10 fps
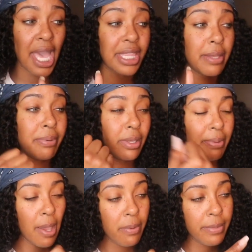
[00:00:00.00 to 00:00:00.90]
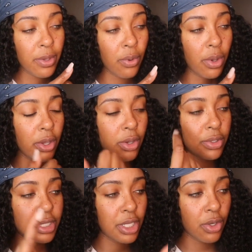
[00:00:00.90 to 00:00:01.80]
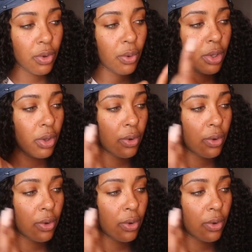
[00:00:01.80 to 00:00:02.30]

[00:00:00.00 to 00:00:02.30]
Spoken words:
I then put peppermint oil, cedar oil,